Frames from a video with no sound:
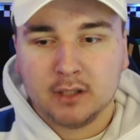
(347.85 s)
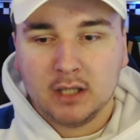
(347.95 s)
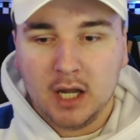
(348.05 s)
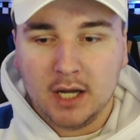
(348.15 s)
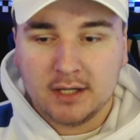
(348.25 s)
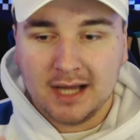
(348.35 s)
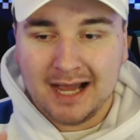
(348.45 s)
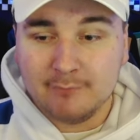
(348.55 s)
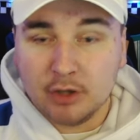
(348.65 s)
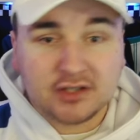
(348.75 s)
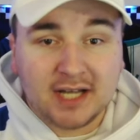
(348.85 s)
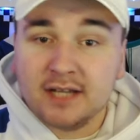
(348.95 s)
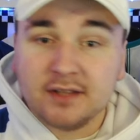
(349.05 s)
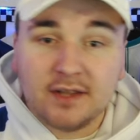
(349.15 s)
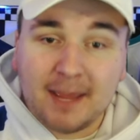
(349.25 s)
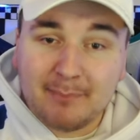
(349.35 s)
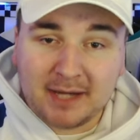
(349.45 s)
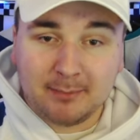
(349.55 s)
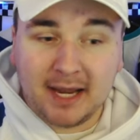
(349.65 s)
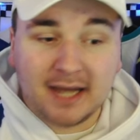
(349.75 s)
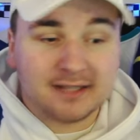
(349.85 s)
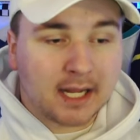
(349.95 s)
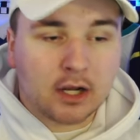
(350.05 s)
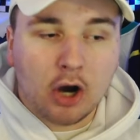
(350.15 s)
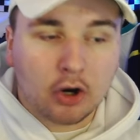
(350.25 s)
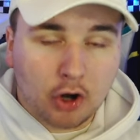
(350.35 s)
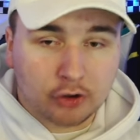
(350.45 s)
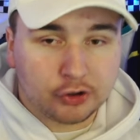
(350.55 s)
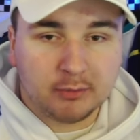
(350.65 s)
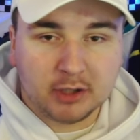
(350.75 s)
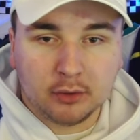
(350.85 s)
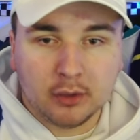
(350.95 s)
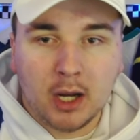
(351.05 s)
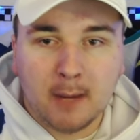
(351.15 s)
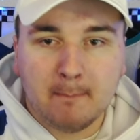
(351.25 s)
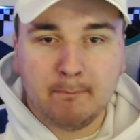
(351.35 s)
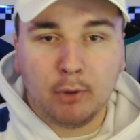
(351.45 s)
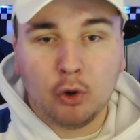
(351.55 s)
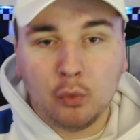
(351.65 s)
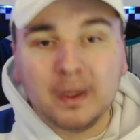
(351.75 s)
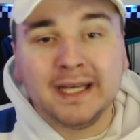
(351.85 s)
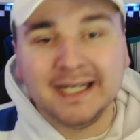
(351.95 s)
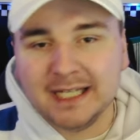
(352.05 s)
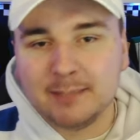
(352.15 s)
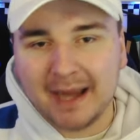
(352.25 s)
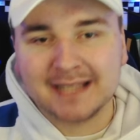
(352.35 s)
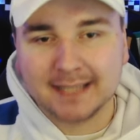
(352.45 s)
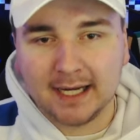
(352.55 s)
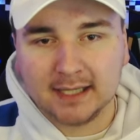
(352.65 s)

And I'm not saying that they're bad players, they can't contribute, but we need better.